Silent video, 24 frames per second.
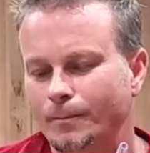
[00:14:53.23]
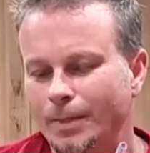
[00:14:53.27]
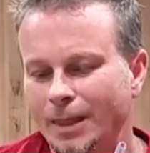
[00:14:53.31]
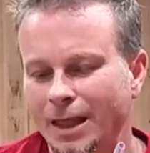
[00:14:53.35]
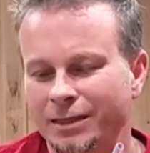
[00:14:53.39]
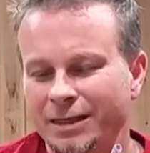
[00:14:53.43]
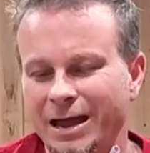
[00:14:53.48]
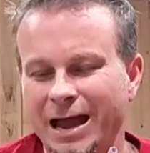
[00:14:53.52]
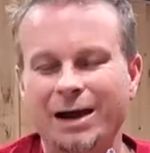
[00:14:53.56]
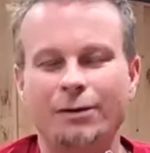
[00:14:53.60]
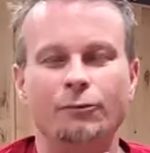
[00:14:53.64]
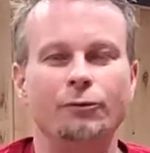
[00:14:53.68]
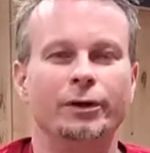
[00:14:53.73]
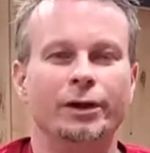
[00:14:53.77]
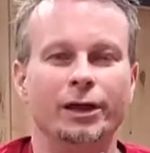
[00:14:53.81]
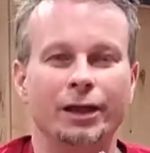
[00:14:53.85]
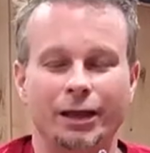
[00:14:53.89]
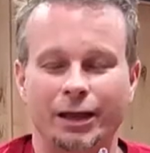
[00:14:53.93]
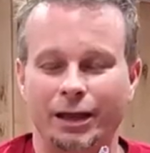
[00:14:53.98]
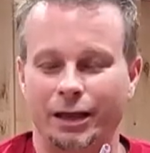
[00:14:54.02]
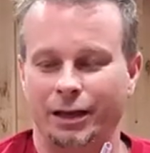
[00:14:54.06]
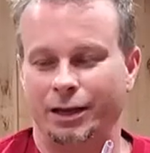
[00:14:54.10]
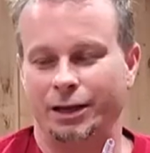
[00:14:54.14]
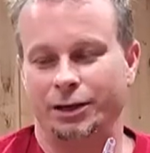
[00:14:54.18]
That one can
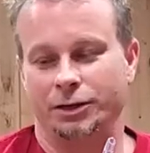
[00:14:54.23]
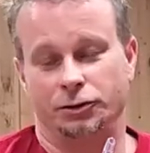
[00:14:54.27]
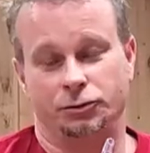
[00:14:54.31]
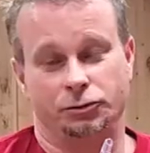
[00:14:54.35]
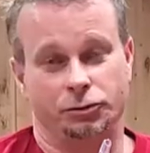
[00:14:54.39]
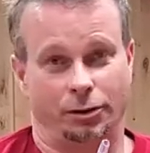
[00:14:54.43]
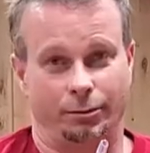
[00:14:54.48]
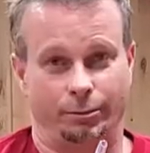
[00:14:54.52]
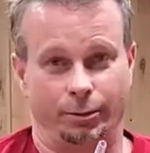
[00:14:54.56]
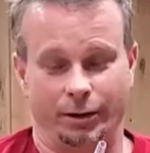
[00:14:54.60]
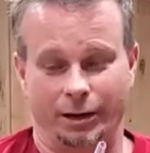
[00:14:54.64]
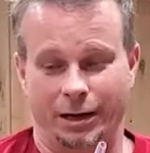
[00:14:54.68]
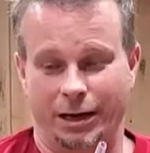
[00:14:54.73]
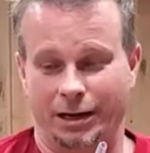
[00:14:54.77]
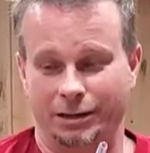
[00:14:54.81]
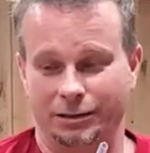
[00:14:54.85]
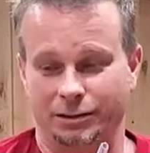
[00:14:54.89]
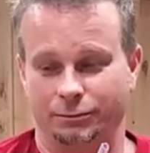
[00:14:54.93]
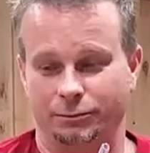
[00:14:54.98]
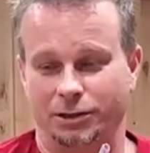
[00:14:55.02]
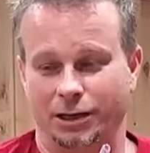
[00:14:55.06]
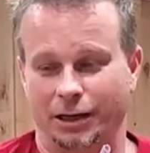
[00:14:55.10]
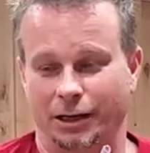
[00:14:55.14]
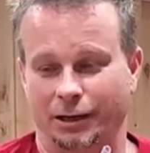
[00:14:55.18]
get you in trouble, guys.
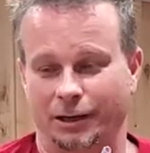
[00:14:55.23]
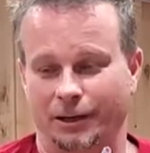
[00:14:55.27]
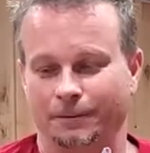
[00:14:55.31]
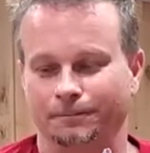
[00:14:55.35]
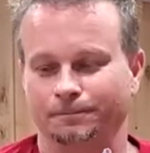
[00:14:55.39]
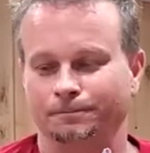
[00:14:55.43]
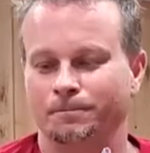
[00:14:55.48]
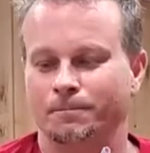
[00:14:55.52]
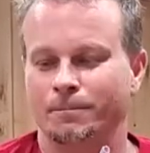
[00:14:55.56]
I'm telling you.